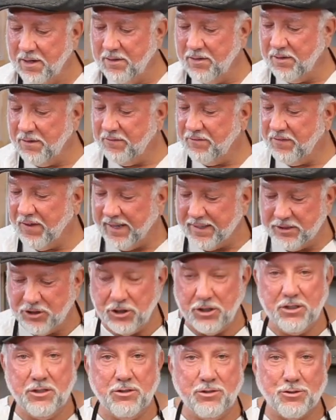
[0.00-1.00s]

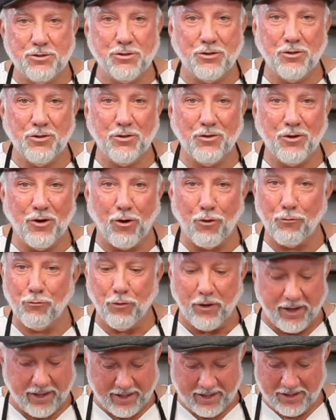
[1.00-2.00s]
veggies are
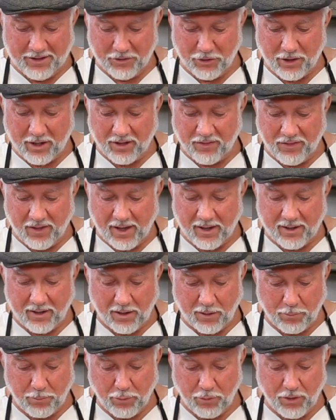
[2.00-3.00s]
ready. Look at that,
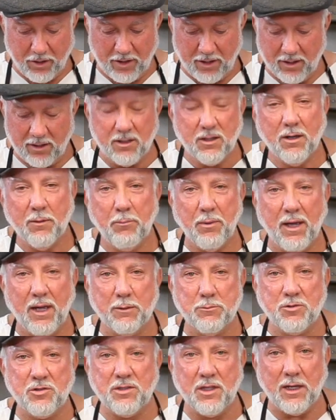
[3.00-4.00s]
how pretty.
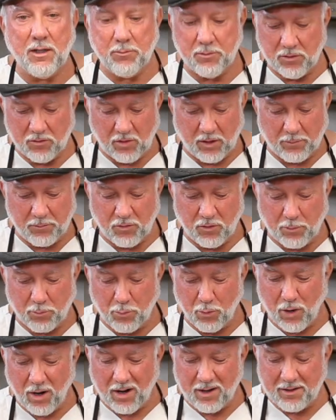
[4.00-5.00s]
Pam steamed us up some
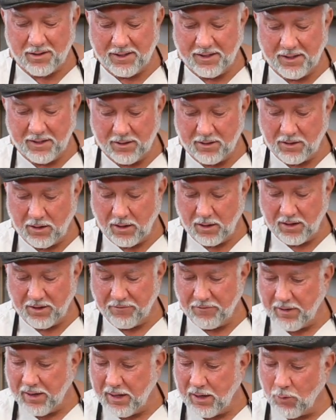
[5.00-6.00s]
broccoli and
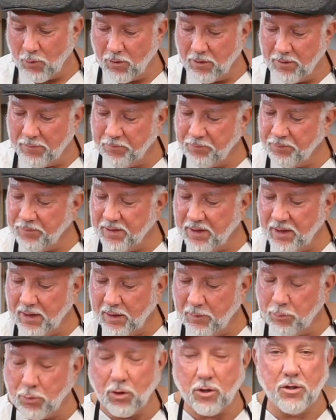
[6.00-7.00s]
cauliflower,
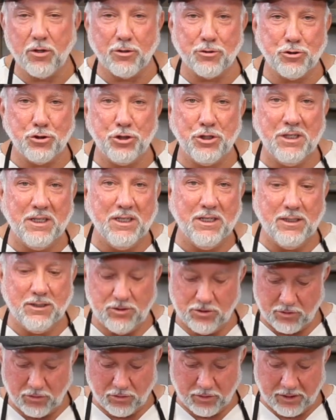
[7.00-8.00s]
put a little
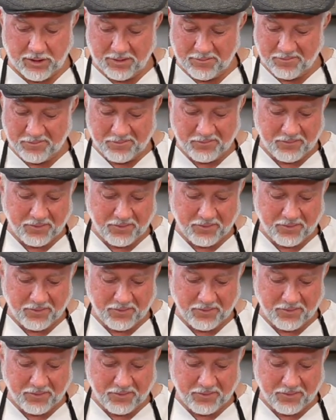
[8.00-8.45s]
cheese on it.